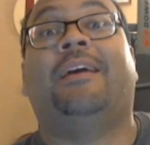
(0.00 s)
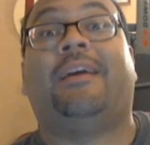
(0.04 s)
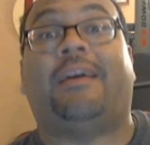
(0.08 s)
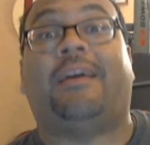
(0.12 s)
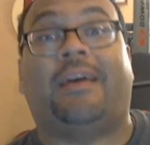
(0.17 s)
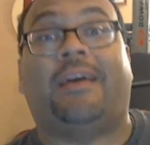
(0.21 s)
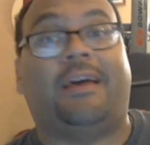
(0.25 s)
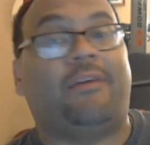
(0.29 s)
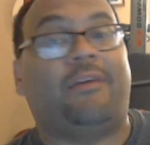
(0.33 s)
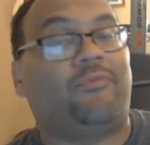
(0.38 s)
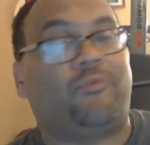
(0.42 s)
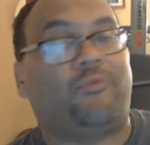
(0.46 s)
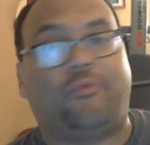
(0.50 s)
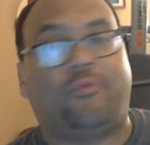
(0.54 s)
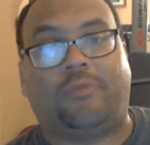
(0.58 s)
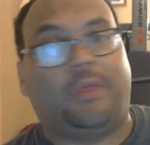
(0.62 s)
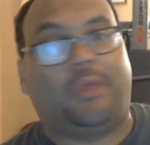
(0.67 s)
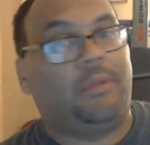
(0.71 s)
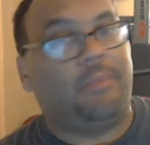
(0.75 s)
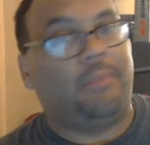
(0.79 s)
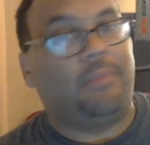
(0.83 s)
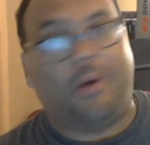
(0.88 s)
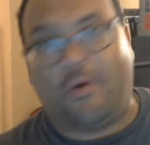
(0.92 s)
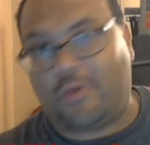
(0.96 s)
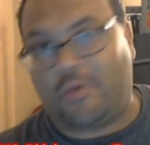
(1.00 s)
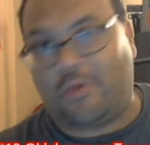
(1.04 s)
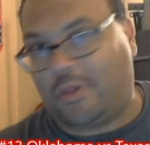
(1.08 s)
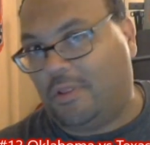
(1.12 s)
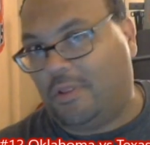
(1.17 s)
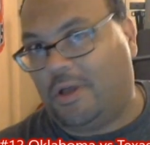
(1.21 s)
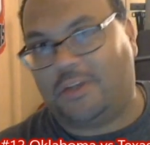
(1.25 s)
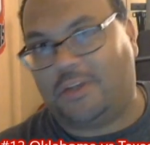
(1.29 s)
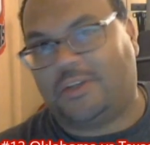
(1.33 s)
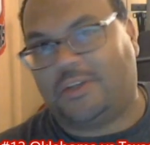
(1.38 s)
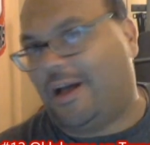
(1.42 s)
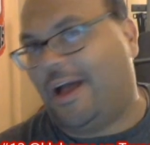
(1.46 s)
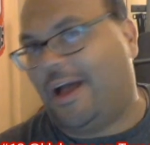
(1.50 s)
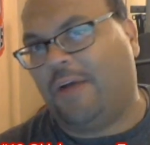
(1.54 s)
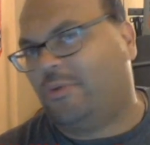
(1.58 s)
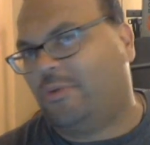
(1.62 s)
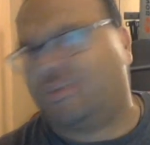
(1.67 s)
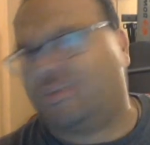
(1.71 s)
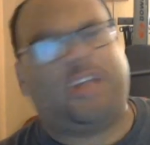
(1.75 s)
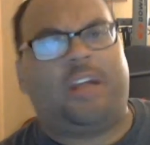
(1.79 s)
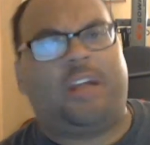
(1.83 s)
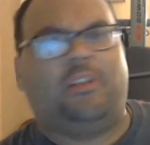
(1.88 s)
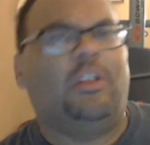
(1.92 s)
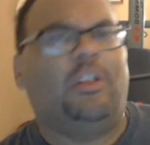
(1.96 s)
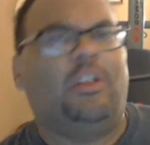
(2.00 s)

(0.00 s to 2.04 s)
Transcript: after the embarrassing loss to Iowa State.